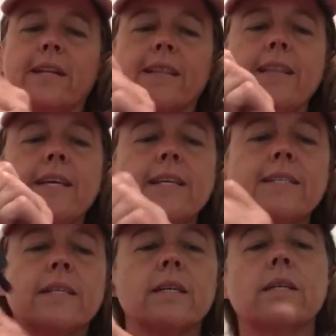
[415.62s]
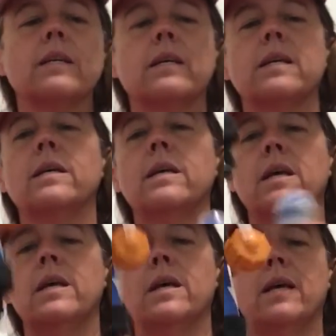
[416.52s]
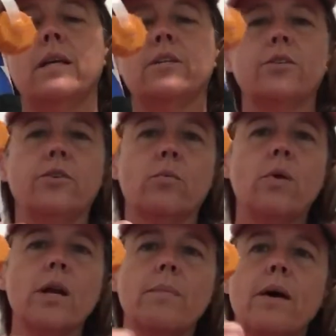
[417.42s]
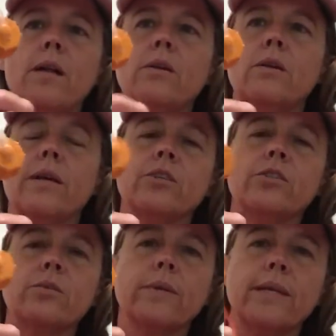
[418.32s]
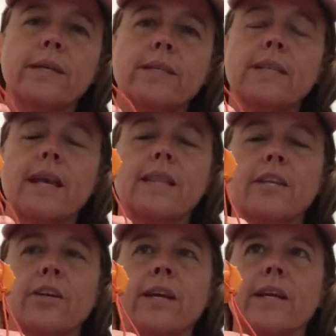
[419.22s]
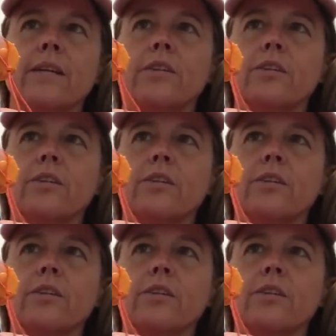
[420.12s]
down like this into your water bottle, and you squeeze, and then you get